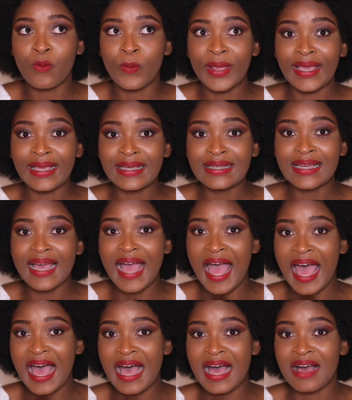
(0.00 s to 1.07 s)
wig
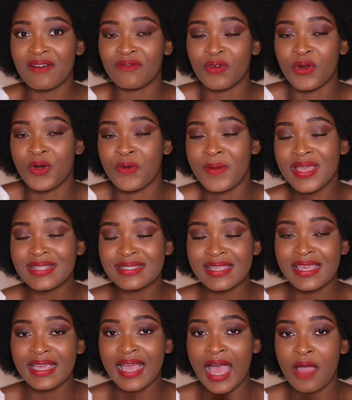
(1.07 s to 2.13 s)
uh, for
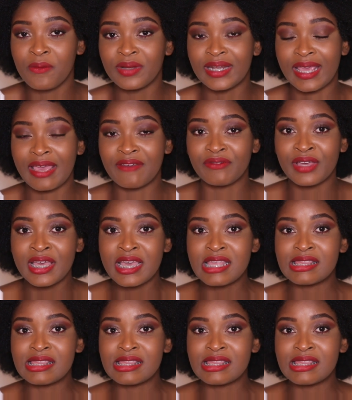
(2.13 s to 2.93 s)
rating I would give